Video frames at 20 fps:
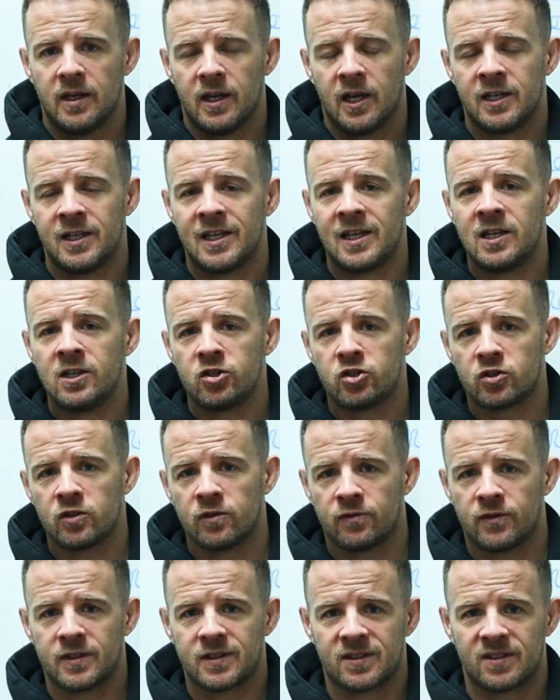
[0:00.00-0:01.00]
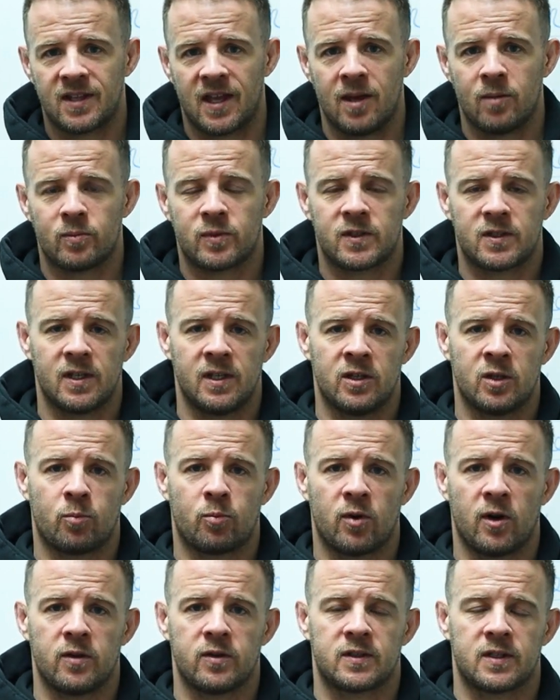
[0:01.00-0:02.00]
And each of the steps in the
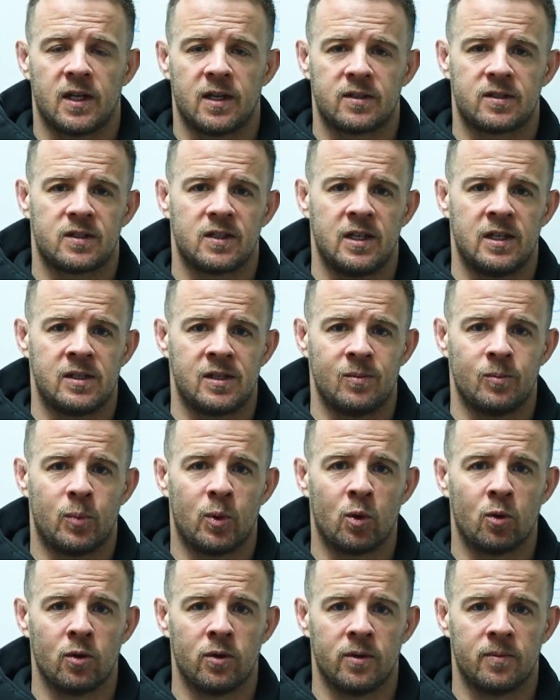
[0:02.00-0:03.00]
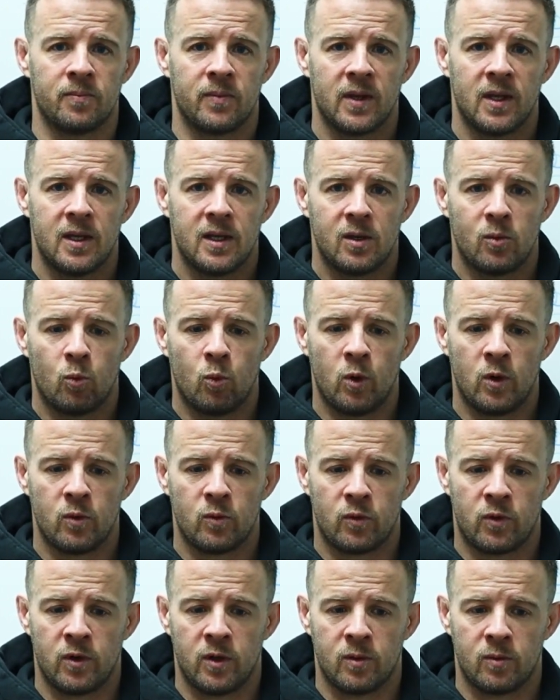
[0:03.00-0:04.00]
process is important.
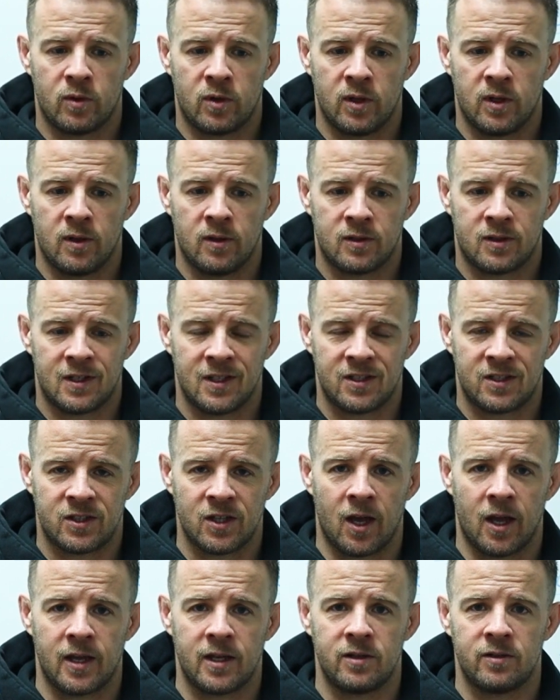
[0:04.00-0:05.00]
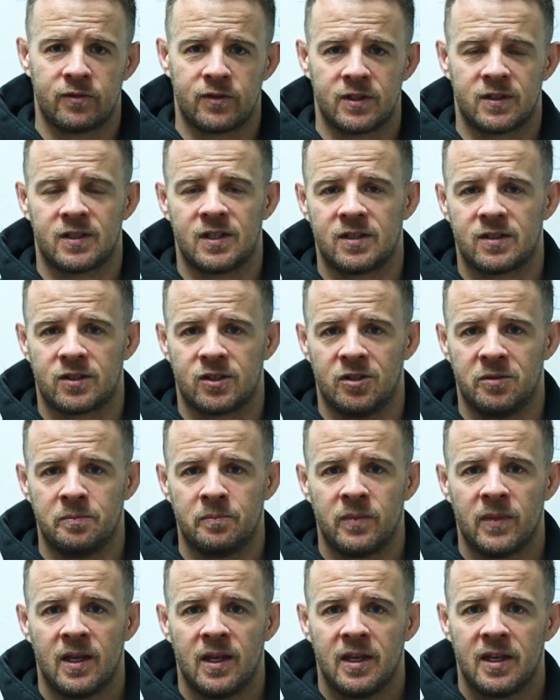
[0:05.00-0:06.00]
The design of the
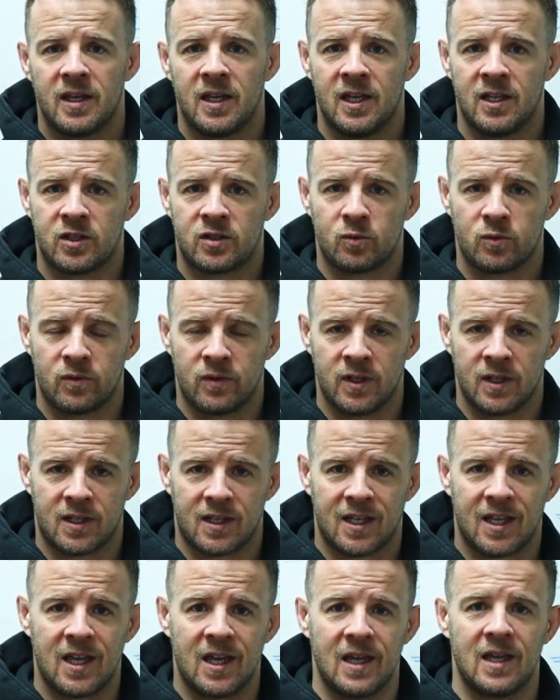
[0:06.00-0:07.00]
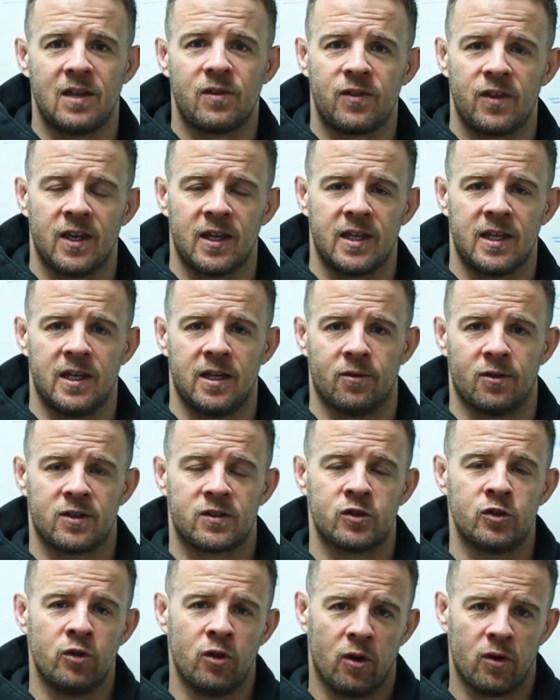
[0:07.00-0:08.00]
system is the key thing here.
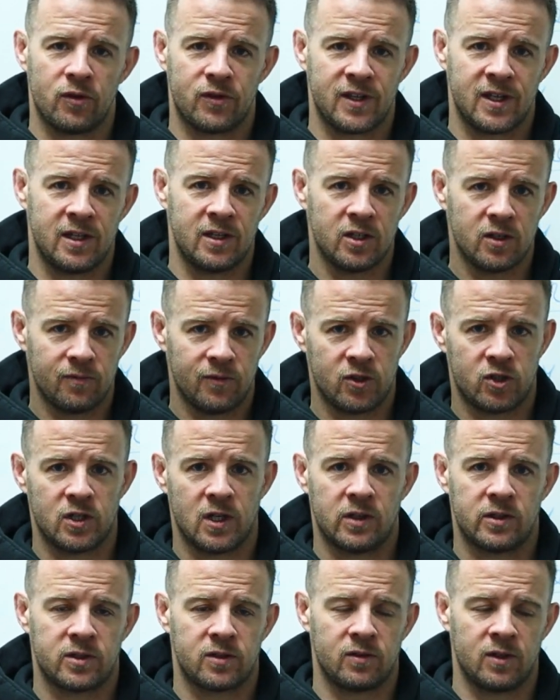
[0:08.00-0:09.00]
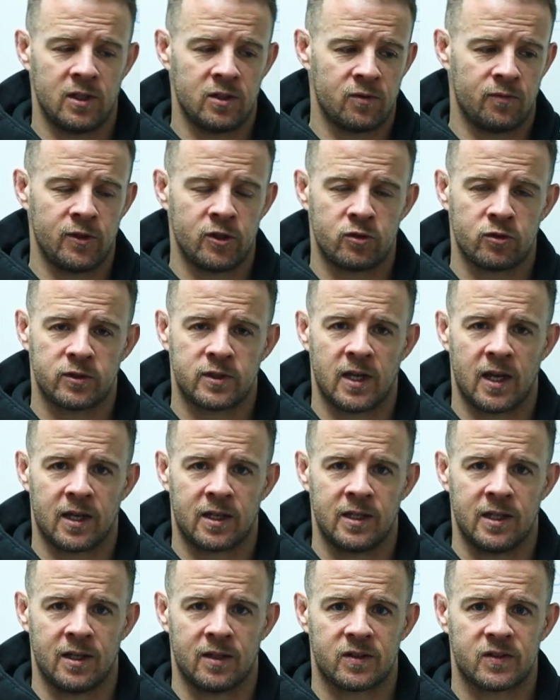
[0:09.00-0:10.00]
It's not the individual
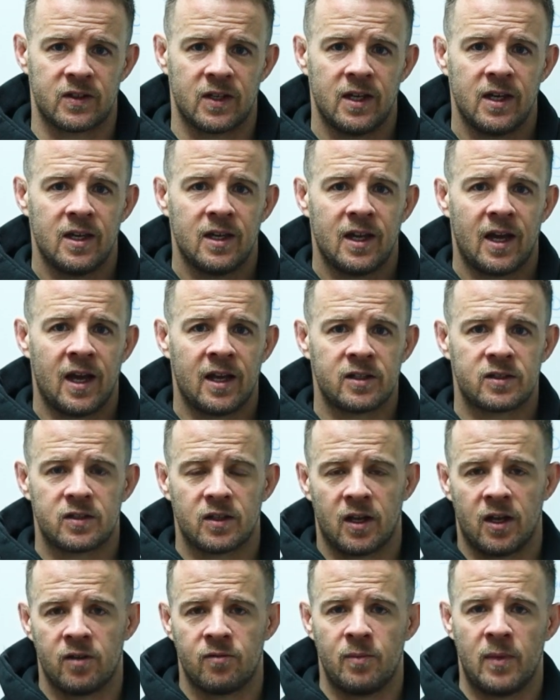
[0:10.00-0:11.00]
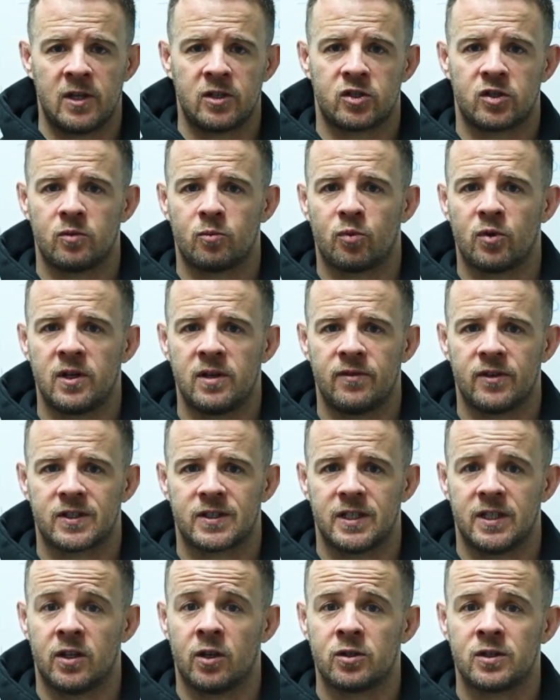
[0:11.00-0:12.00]
techniques. As I've mentioned
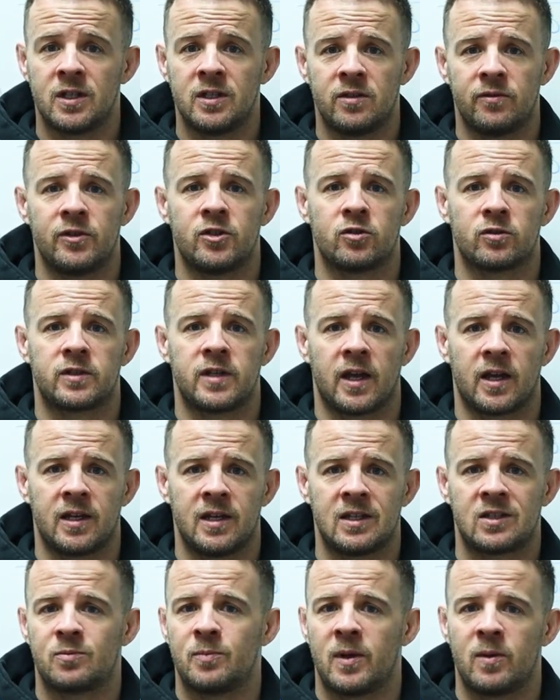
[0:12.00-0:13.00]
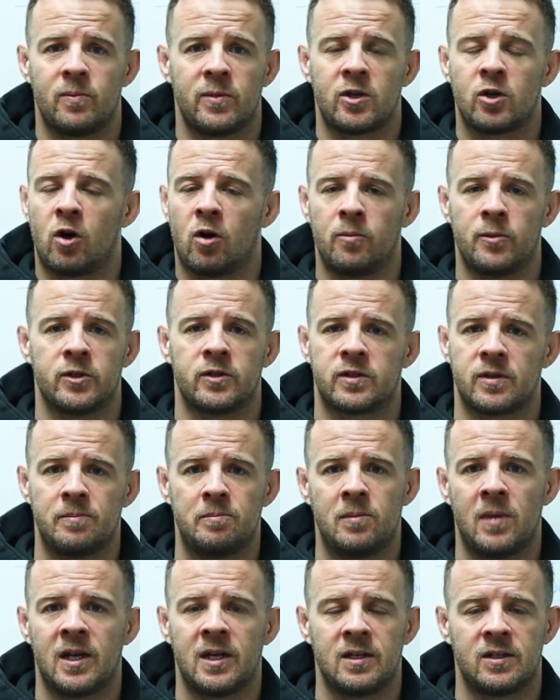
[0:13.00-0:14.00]
previously, those individual techniques may be common to
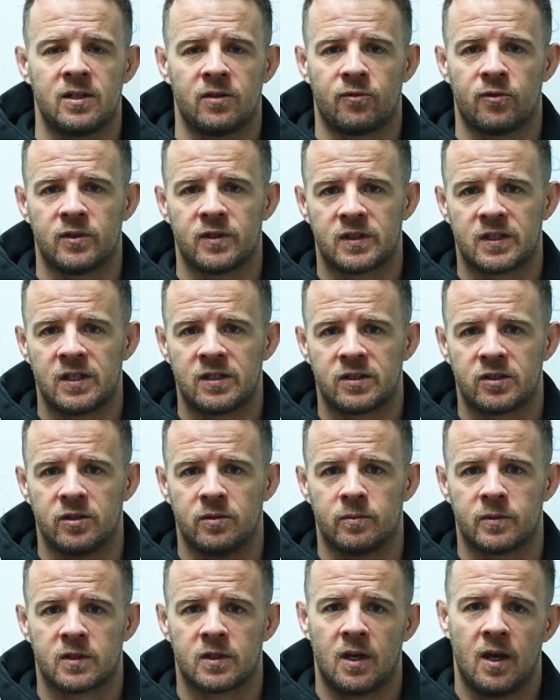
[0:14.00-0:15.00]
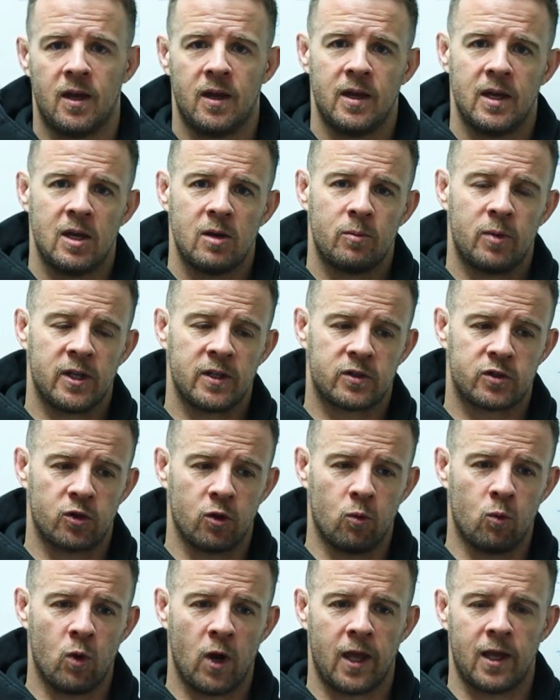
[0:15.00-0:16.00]
many different systems, but it's
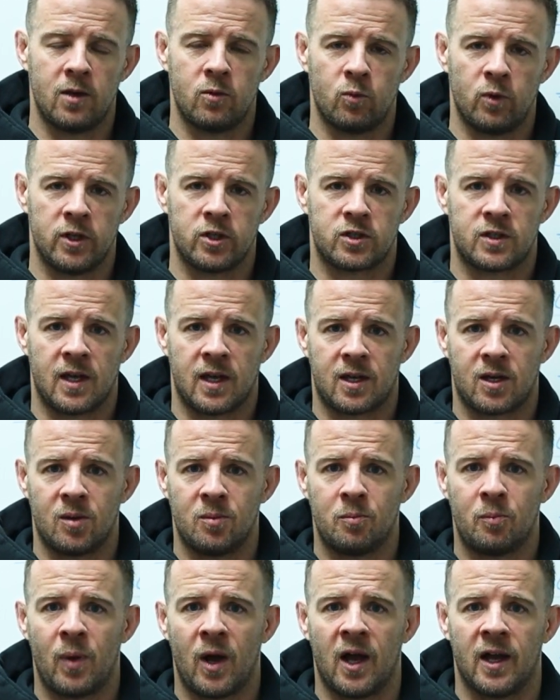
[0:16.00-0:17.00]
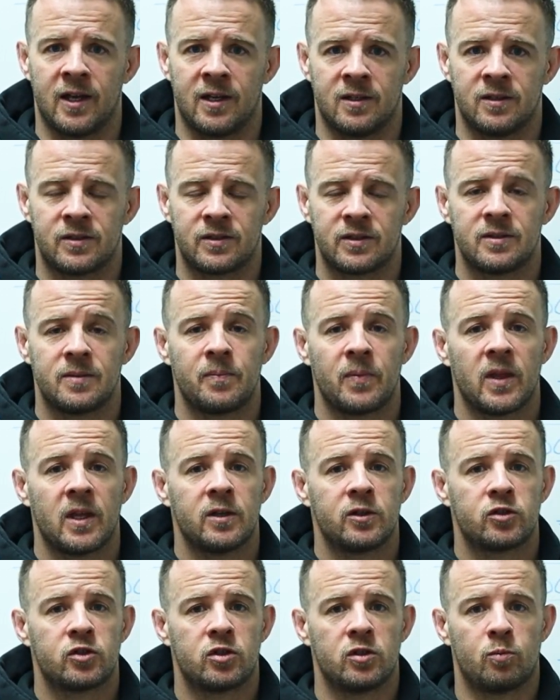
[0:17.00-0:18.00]
the way in which they're combined
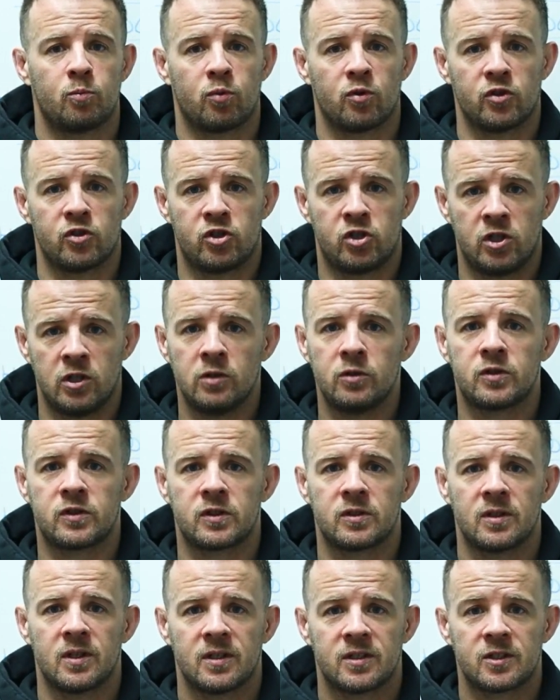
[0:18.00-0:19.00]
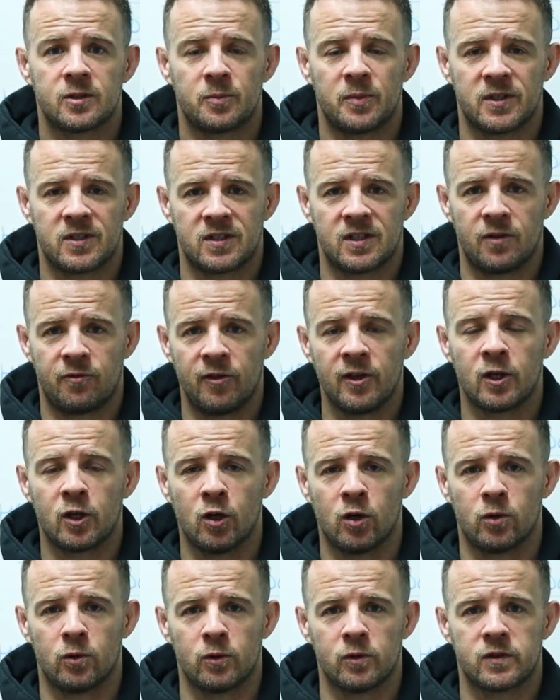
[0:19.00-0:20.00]
to produce specific
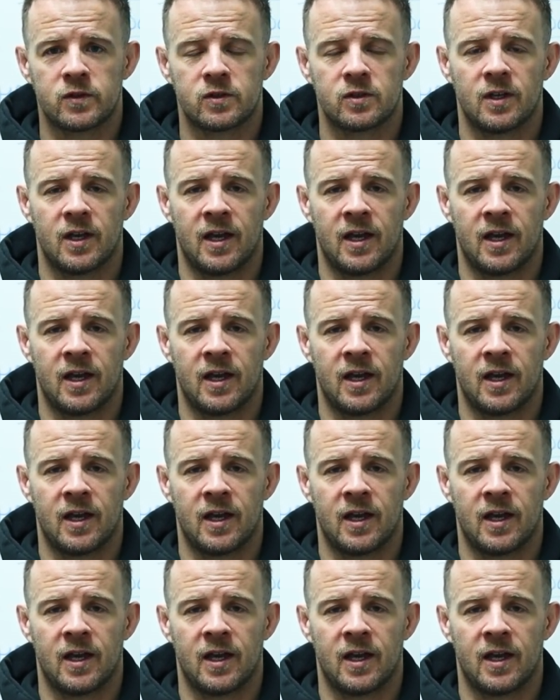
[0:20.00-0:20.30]
goals